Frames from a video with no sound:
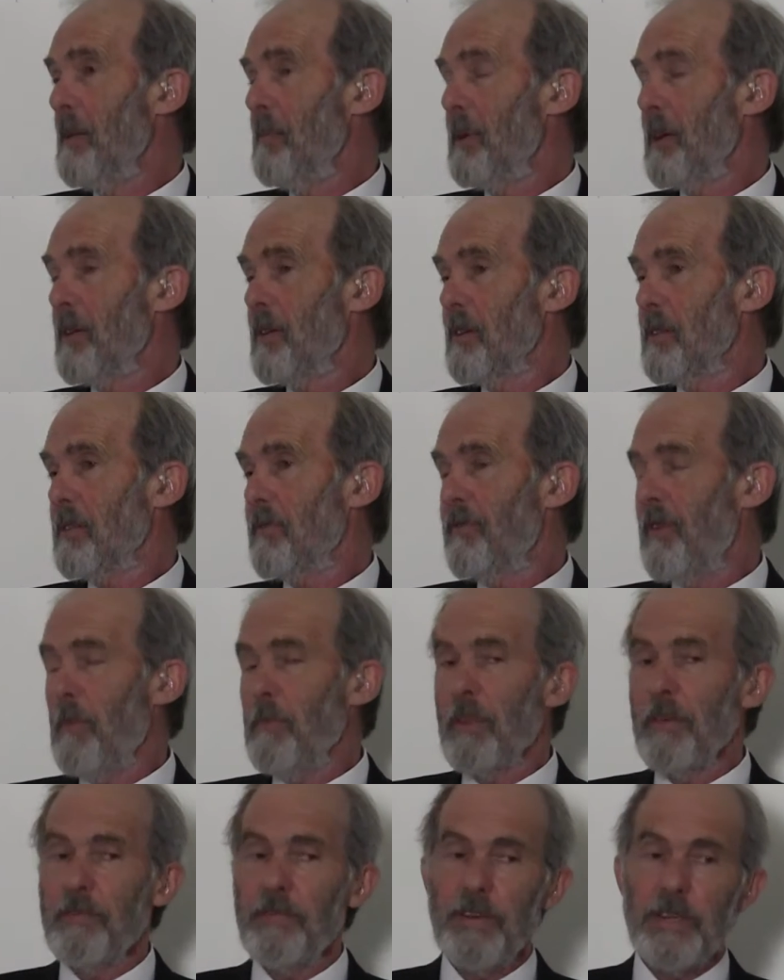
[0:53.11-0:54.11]
because
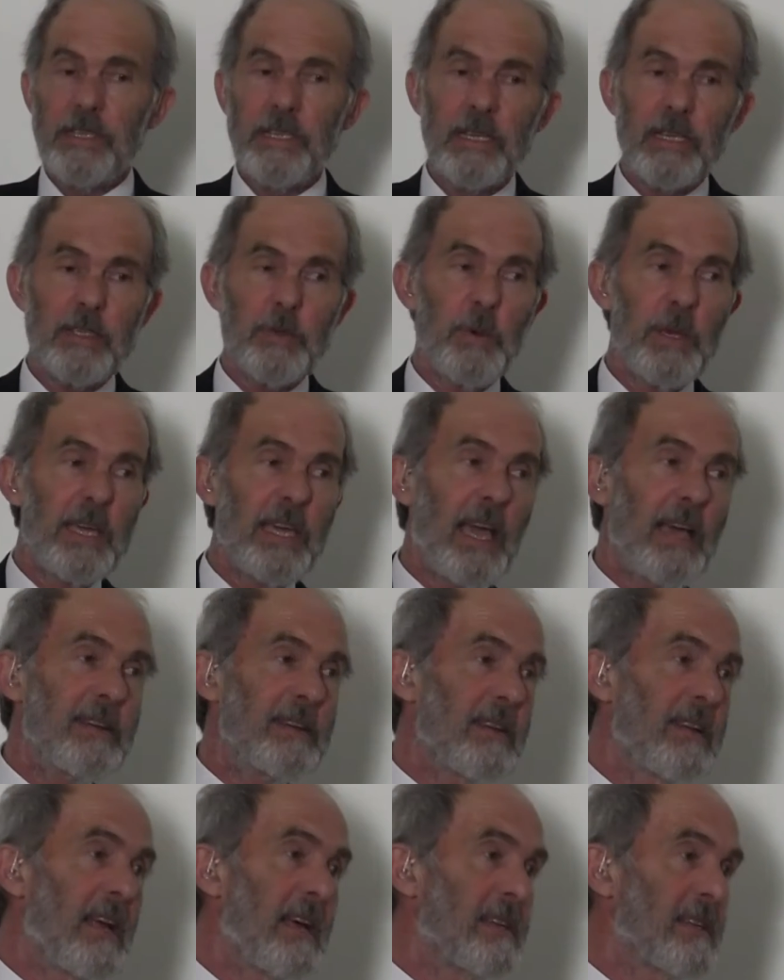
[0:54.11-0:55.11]
from the physics we
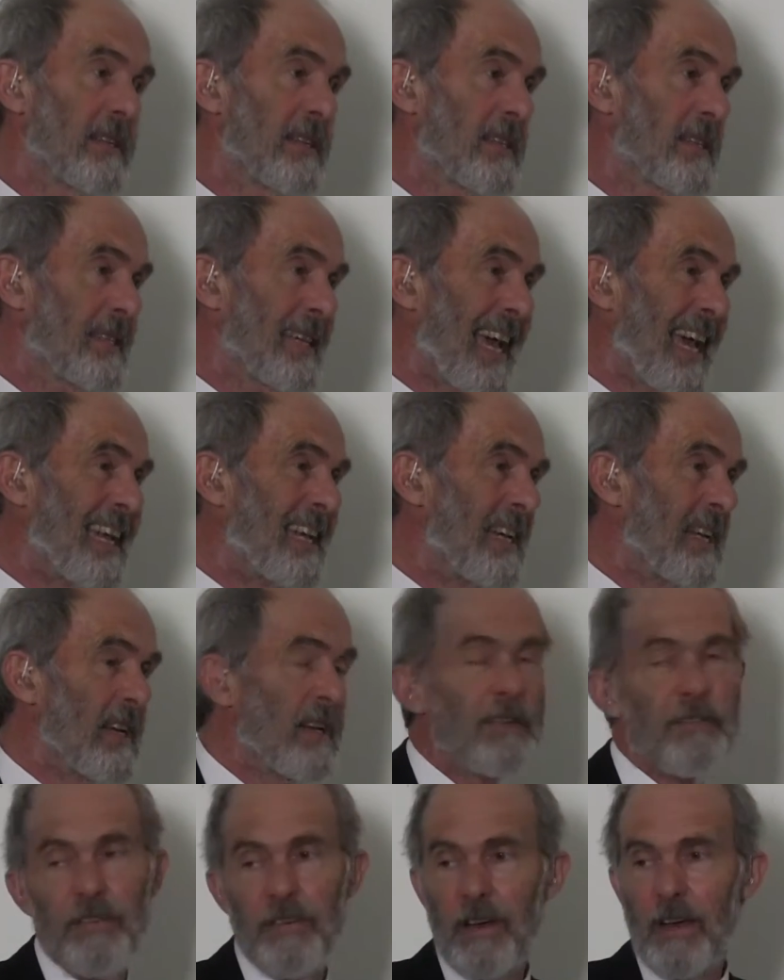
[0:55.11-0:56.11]
get an
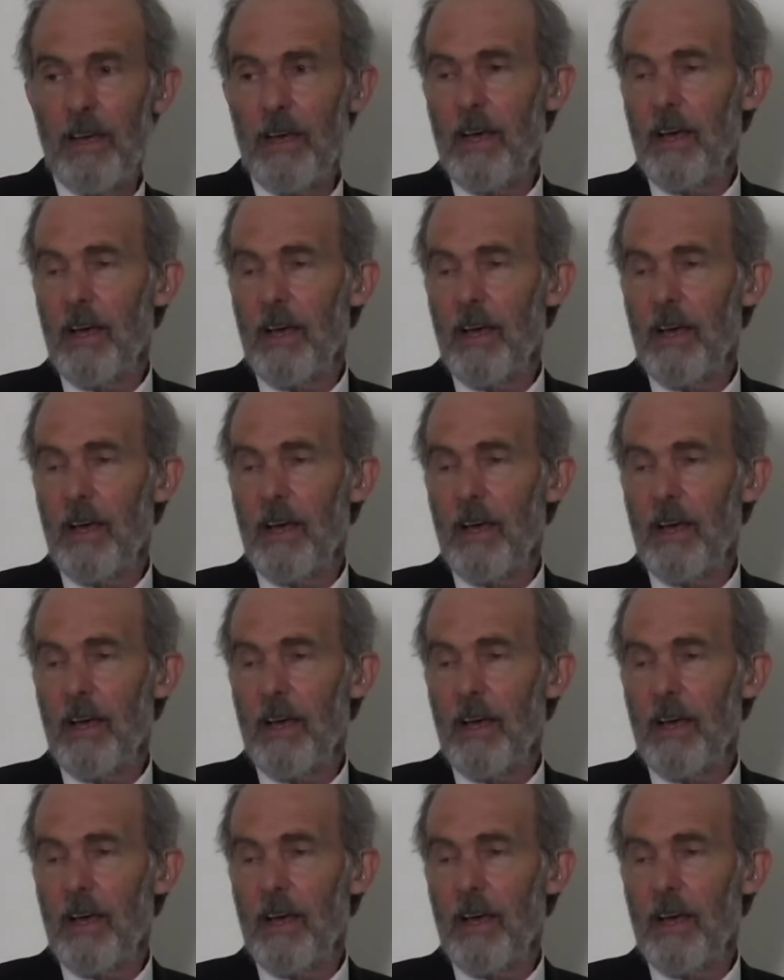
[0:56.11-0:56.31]
understanding of